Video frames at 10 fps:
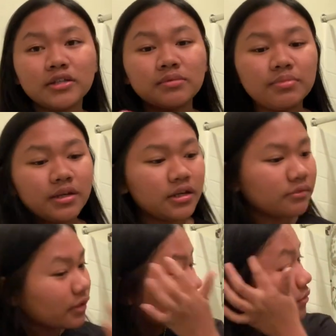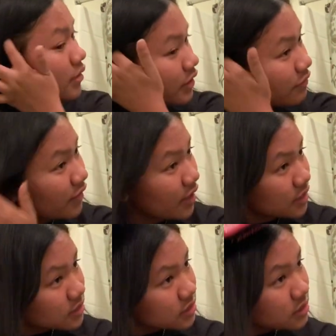beating like really
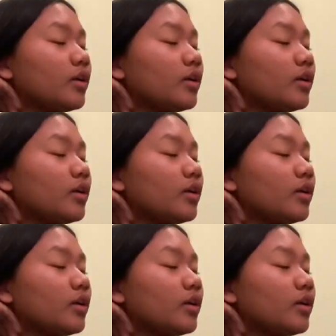fast.